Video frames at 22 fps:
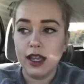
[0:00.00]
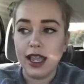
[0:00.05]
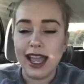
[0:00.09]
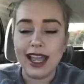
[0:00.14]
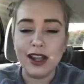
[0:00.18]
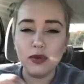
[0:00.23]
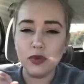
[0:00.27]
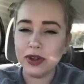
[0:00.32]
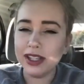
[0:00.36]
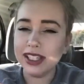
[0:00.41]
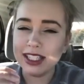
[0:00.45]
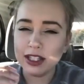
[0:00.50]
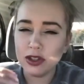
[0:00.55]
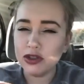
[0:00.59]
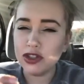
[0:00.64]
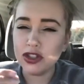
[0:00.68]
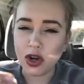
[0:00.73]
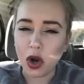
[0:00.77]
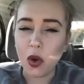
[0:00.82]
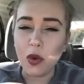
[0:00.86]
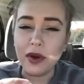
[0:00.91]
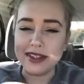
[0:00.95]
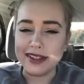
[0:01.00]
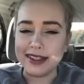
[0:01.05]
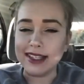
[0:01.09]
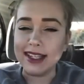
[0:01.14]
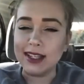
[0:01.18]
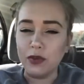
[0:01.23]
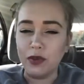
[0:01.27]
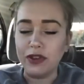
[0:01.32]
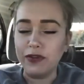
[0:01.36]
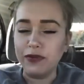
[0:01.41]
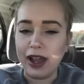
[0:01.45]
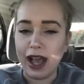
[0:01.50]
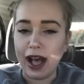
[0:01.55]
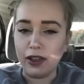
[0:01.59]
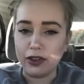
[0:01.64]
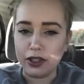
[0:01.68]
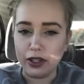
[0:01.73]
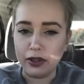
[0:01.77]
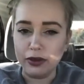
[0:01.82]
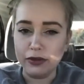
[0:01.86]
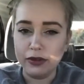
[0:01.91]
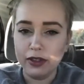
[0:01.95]
And really, you should always lead with
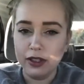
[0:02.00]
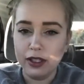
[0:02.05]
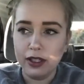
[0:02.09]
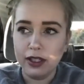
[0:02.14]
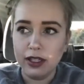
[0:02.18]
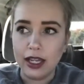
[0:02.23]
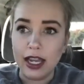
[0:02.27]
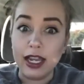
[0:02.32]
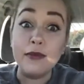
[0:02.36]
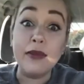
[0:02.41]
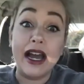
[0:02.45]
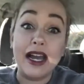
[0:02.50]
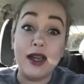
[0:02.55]
value, in my